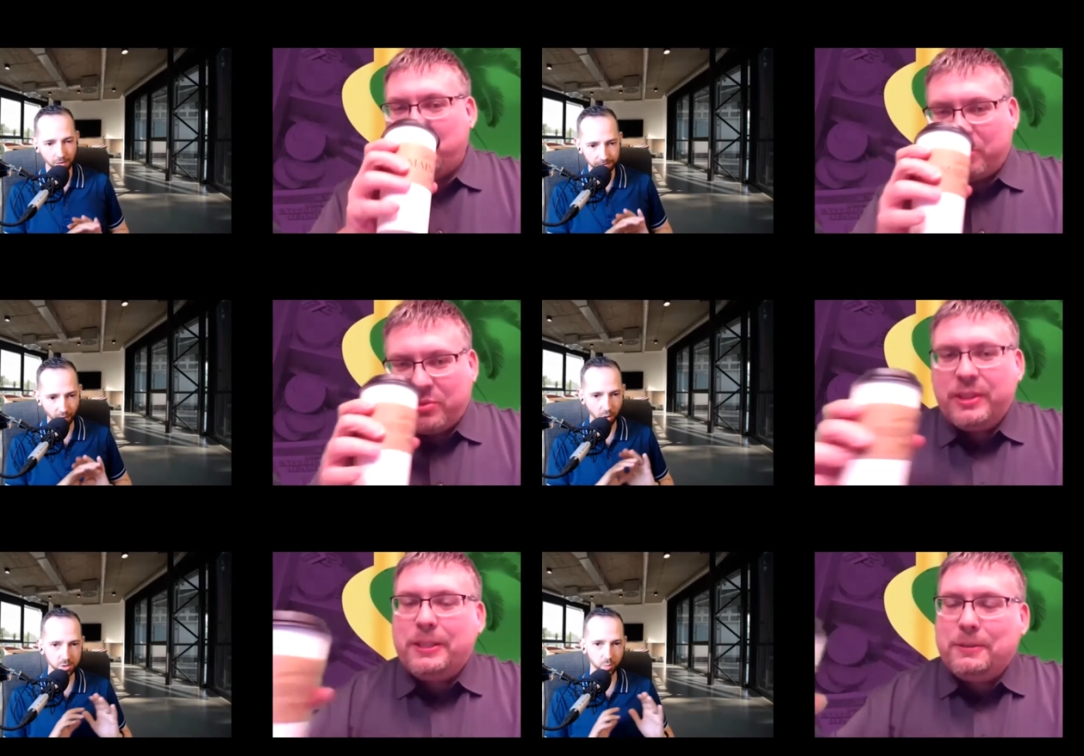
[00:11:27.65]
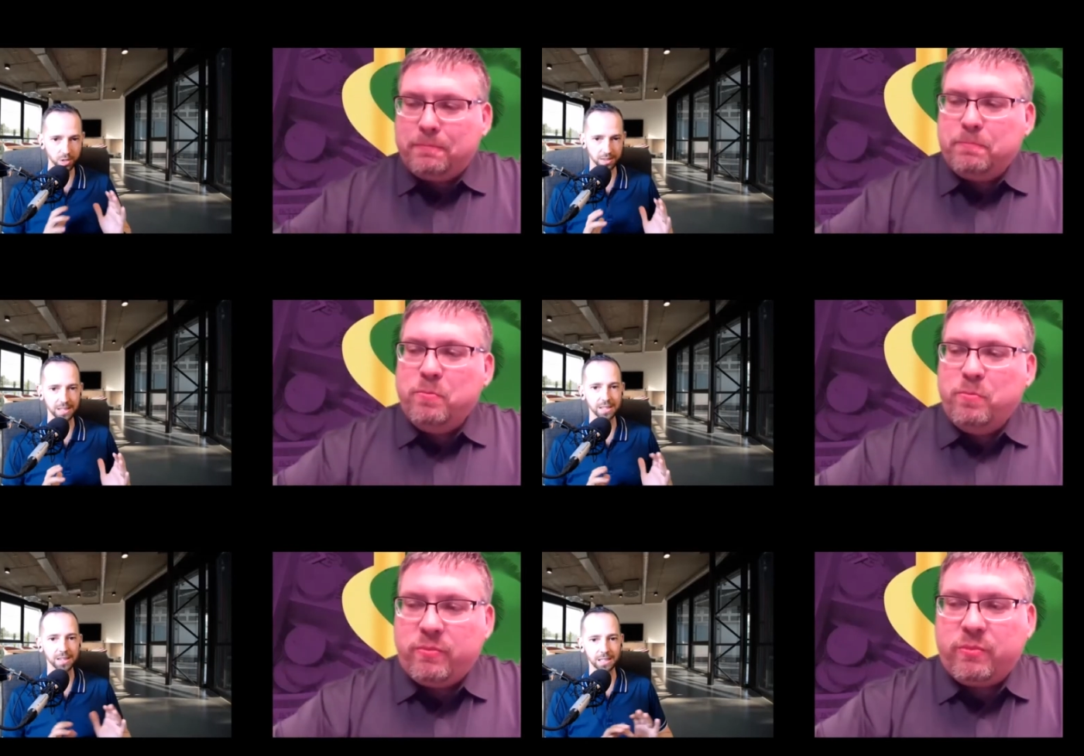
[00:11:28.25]
Speaker 1: falls
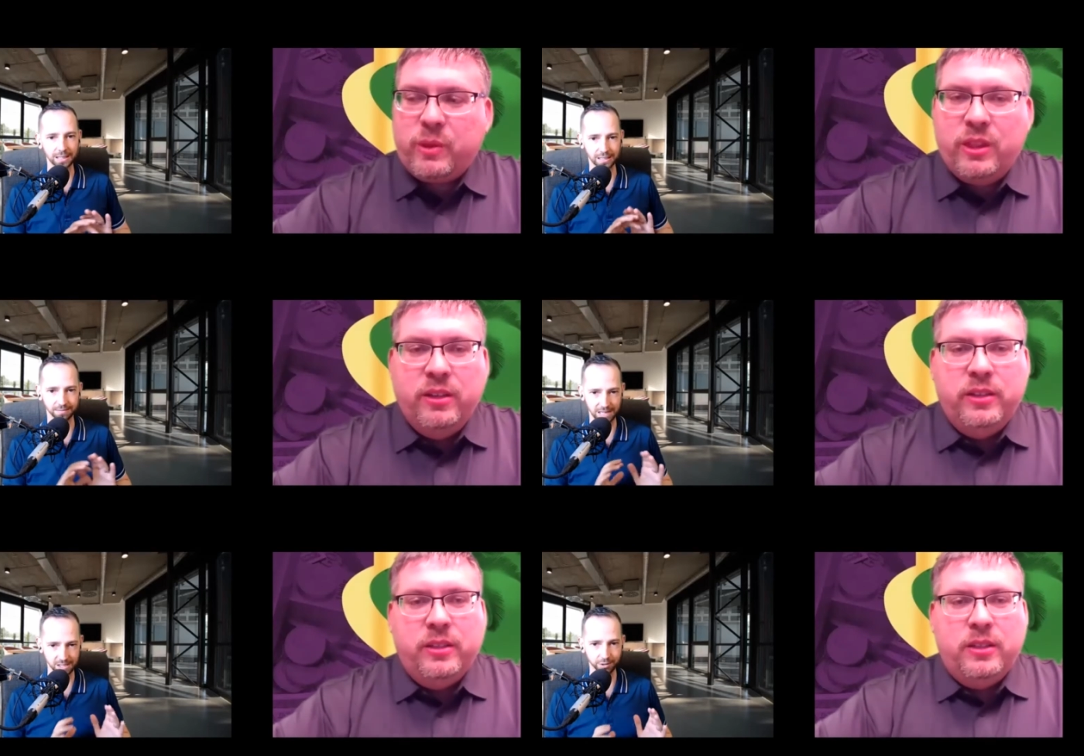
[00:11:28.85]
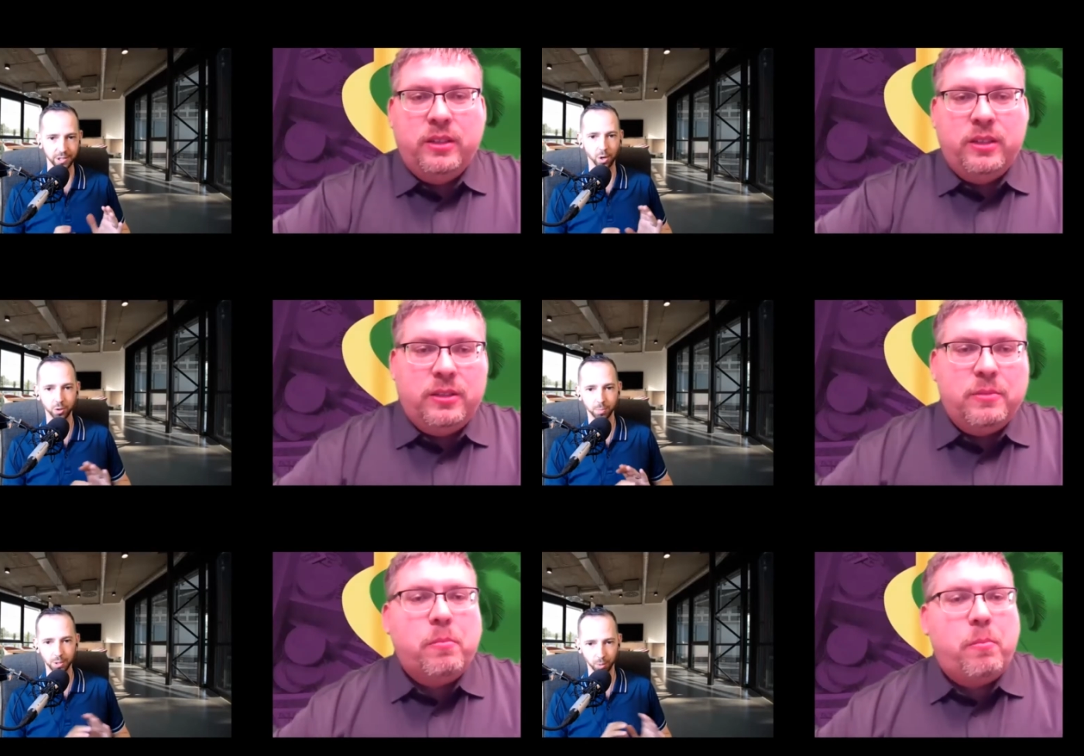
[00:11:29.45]
within the investor and
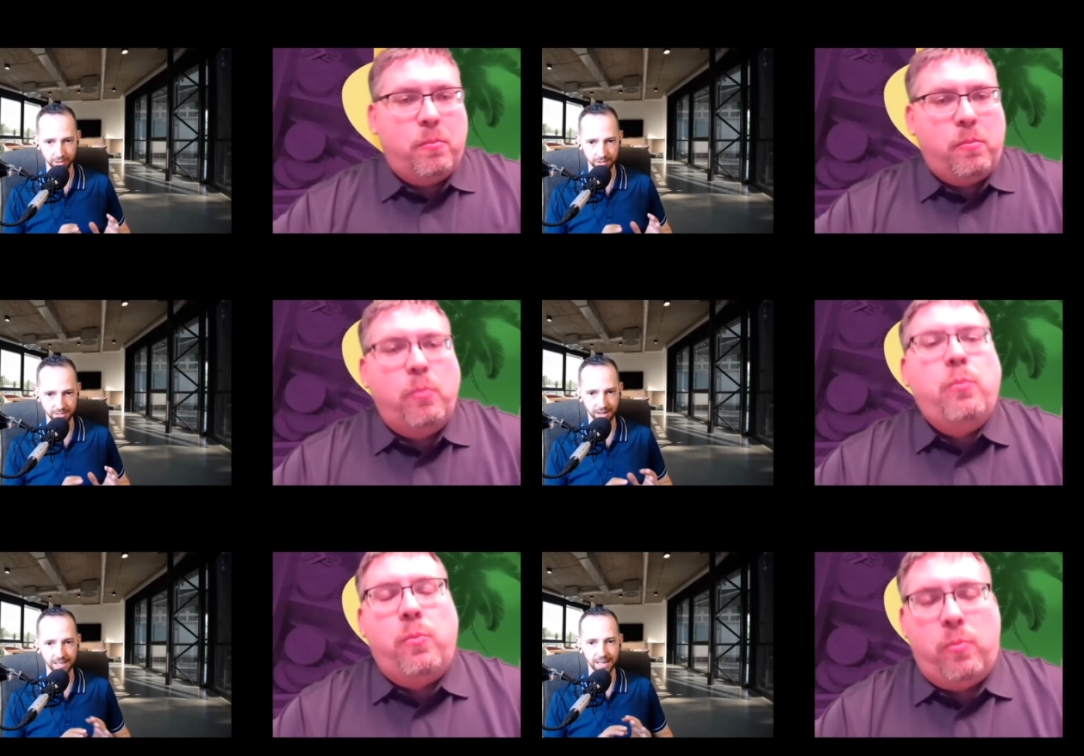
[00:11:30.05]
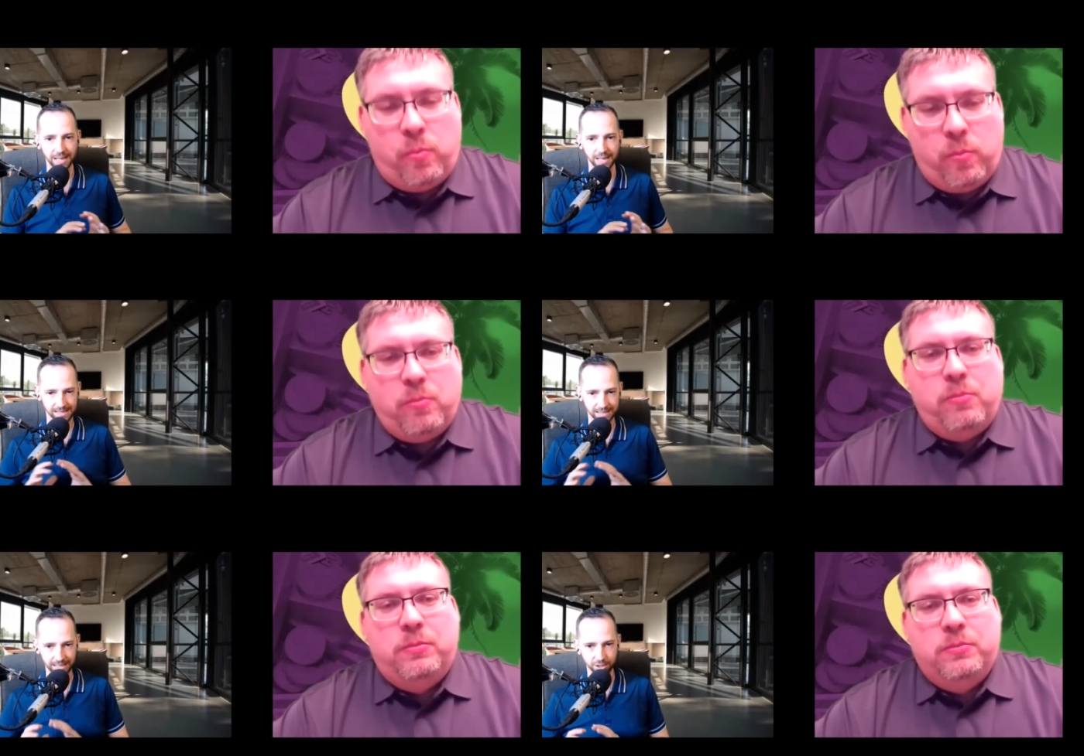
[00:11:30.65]
entrepreneurial side mm-hmm.
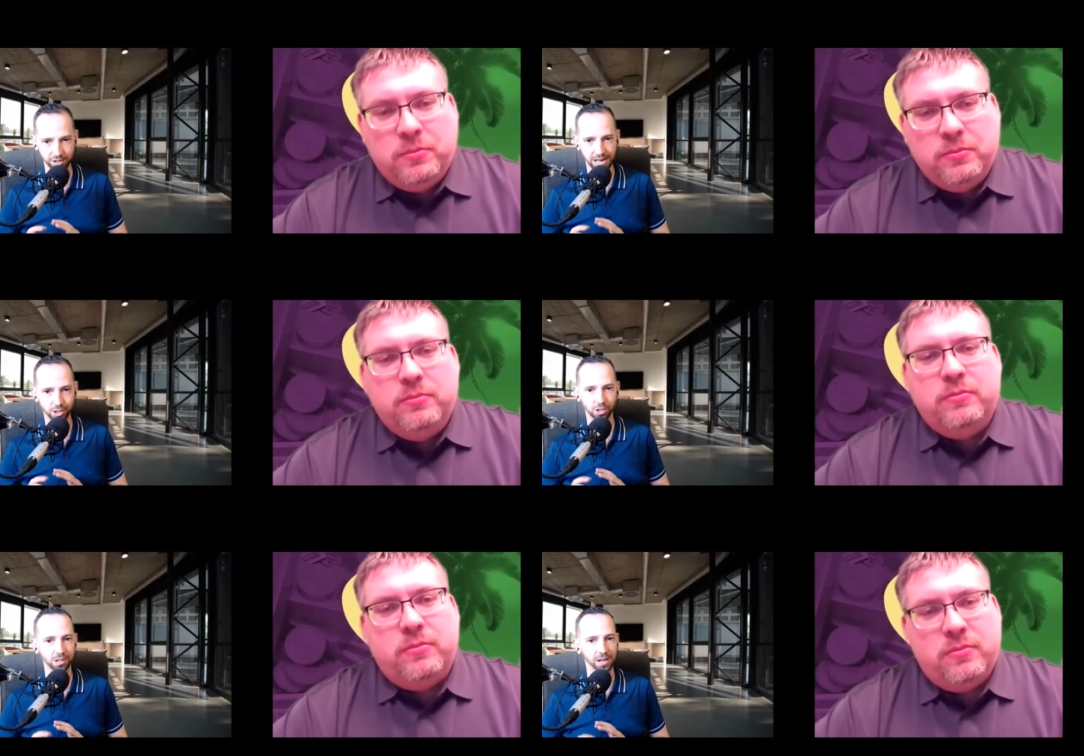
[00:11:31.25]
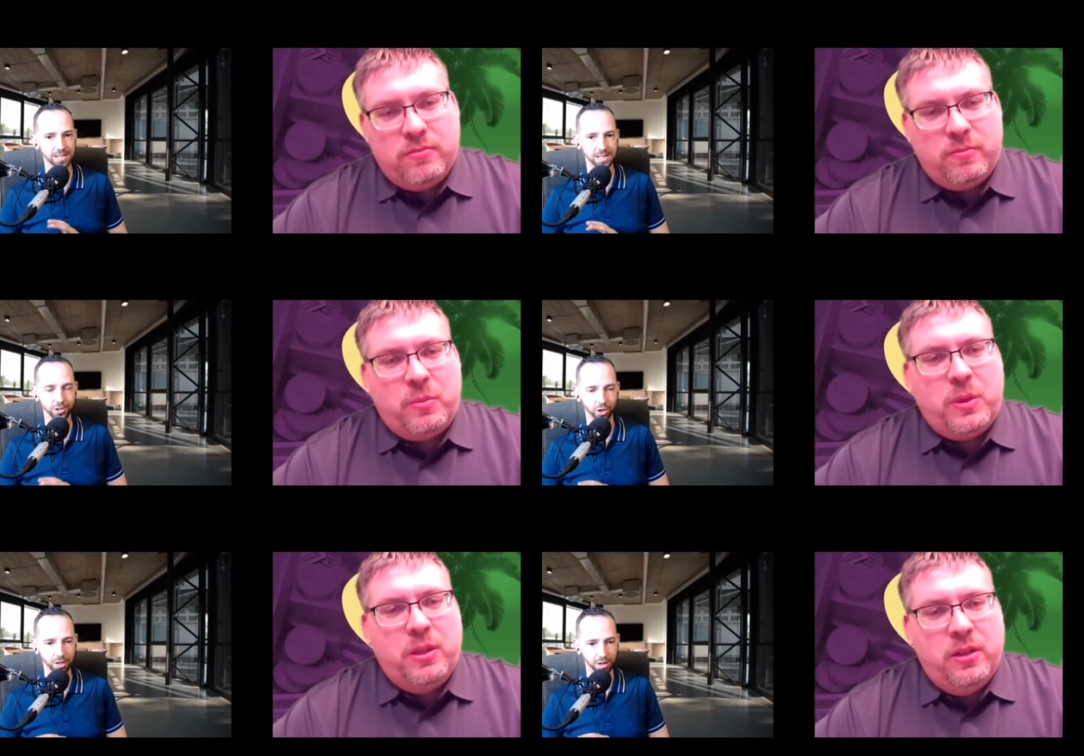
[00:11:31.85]
and the
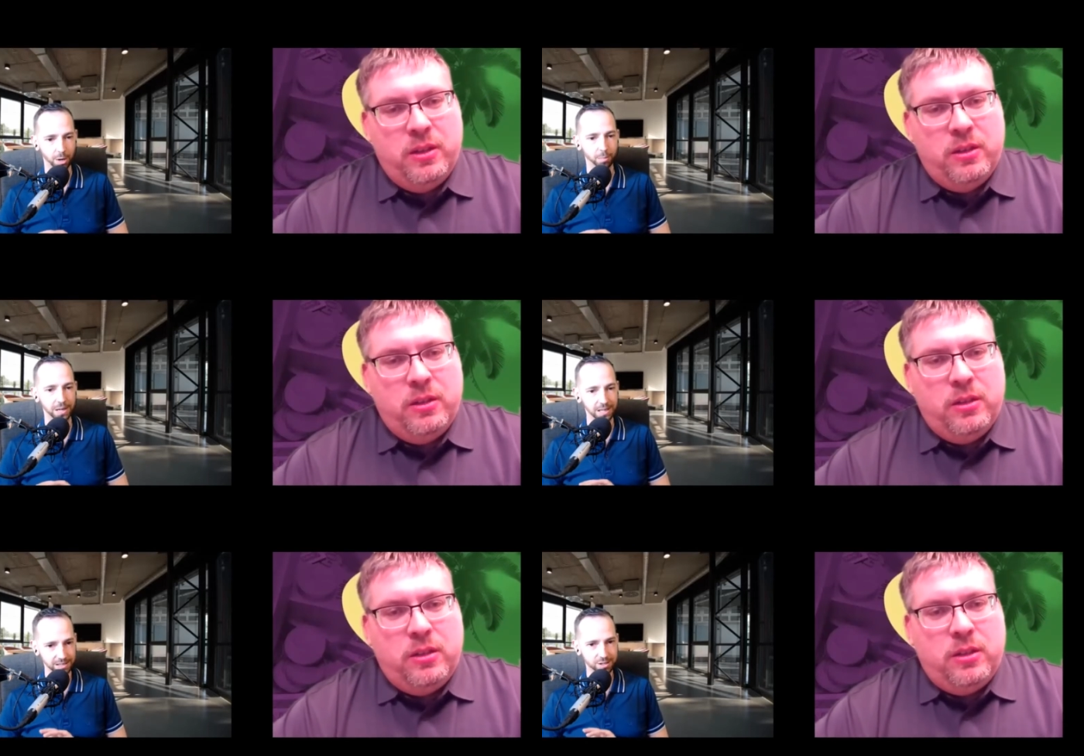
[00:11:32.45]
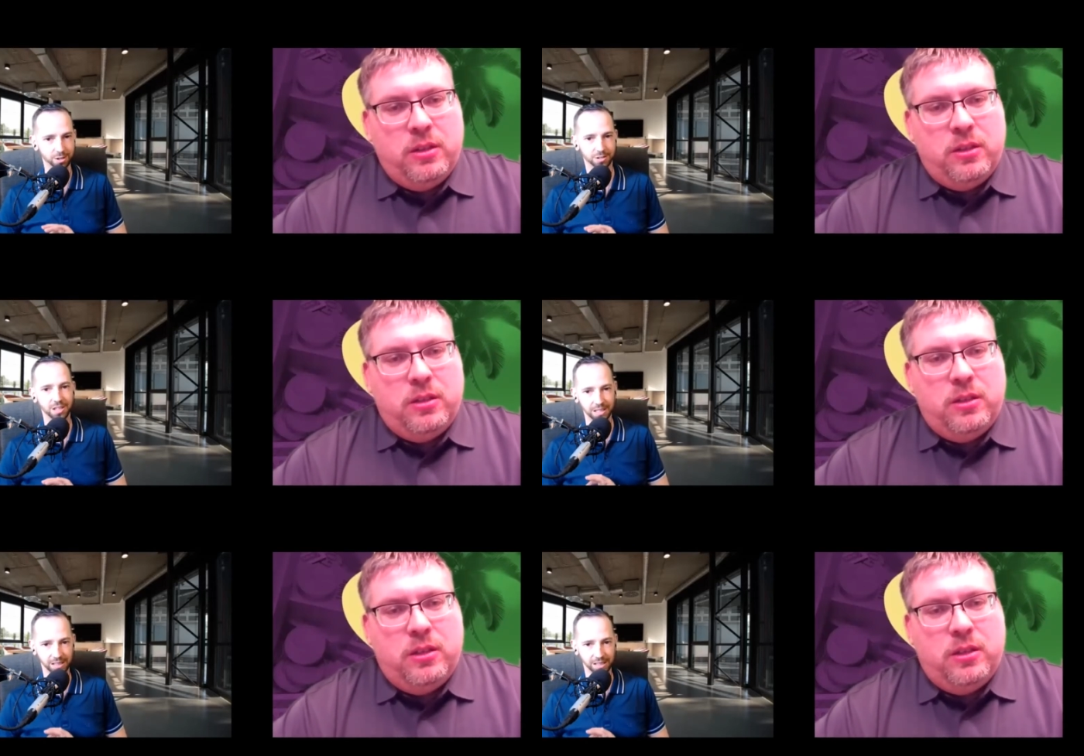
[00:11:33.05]
internationalization, but it is certainly an